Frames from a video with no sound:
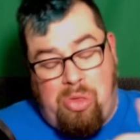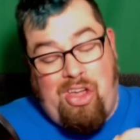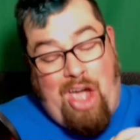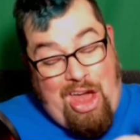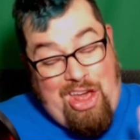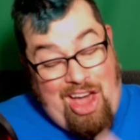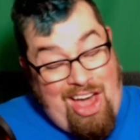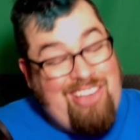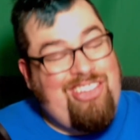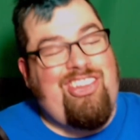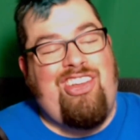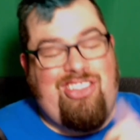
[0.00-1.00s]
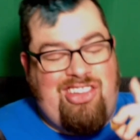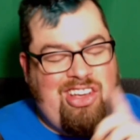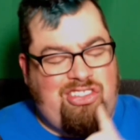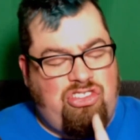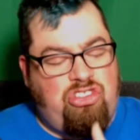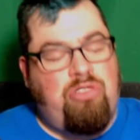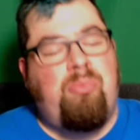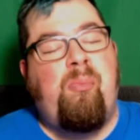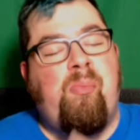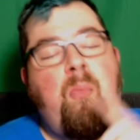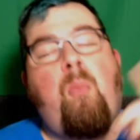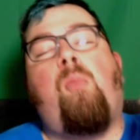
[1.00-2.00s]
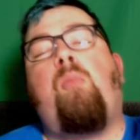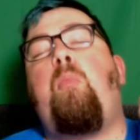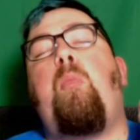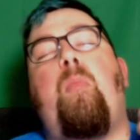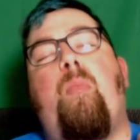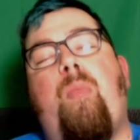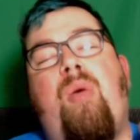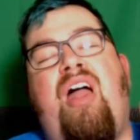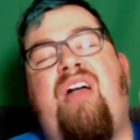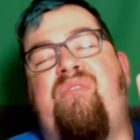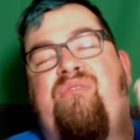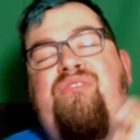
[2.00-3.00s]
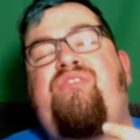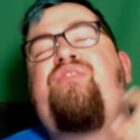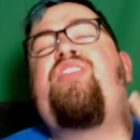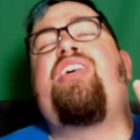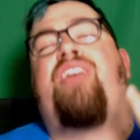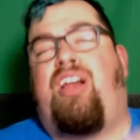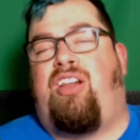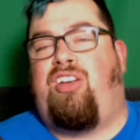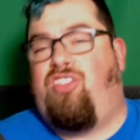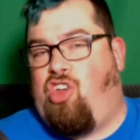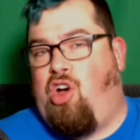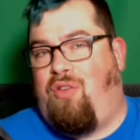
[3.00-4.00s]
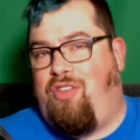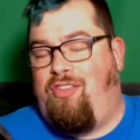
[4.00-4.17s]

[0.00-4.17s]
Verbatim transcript: And it has that texture and very nice coffee